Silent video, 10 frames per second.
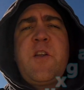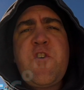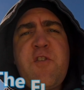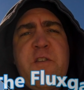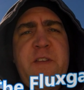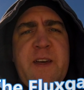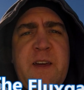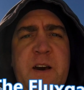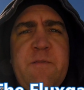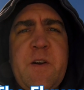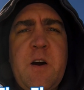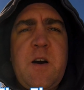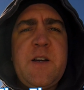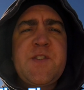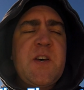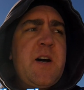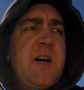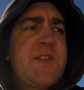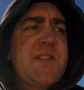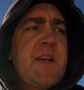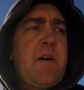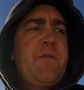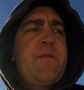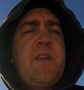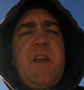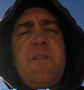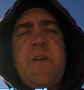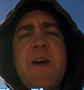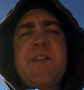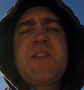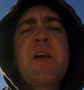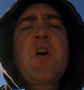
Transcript: another thing I've got is a self-deviating